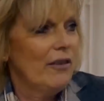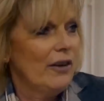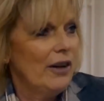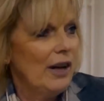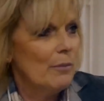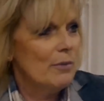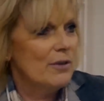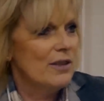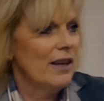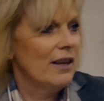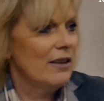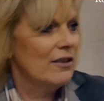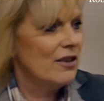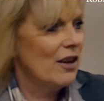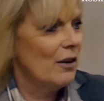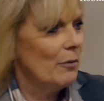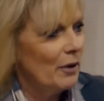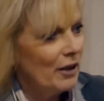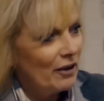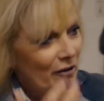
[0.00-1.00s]
very upset.
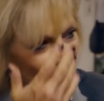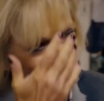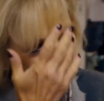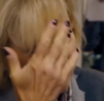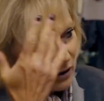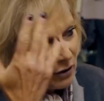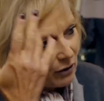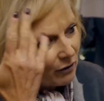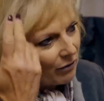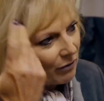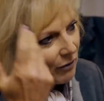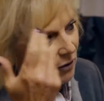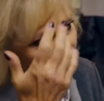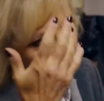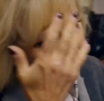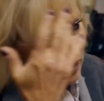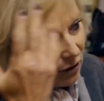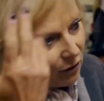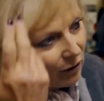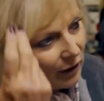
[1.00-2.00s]
So many of my
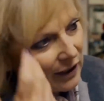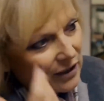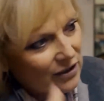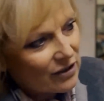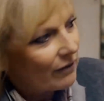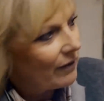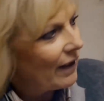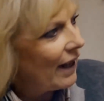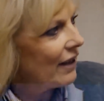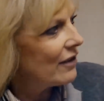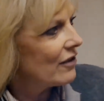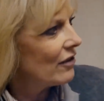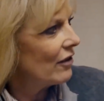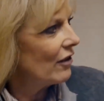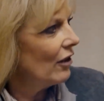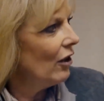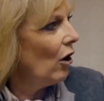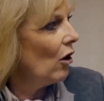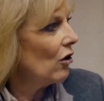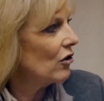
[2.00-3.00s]
good colleagues have
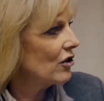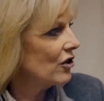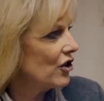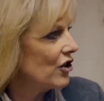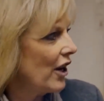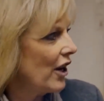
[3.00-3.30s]
lost.